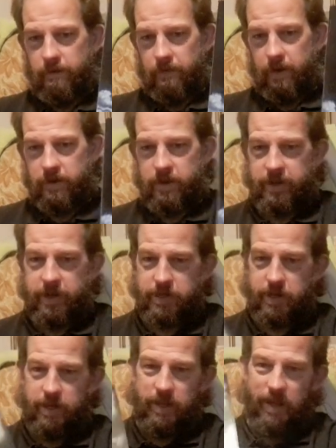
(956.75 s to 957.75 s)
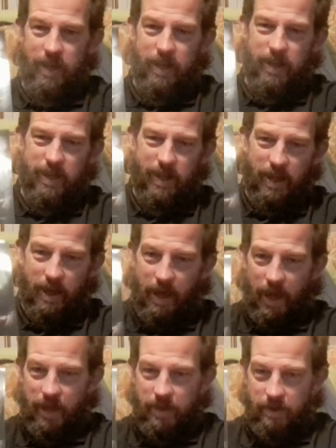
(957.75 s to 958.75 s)
first edition
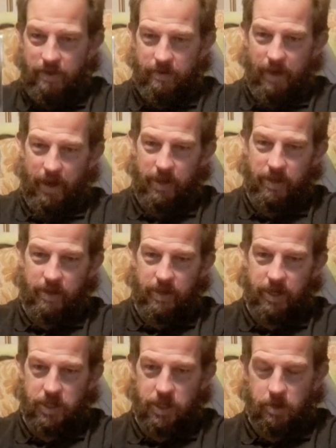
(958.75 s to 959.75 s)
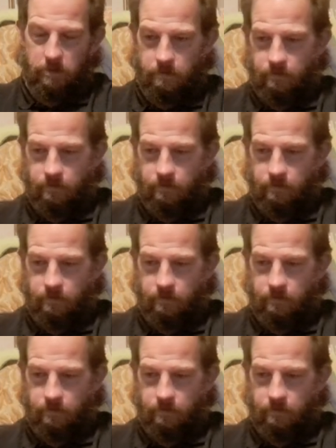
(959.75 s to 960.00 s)
and the second edition.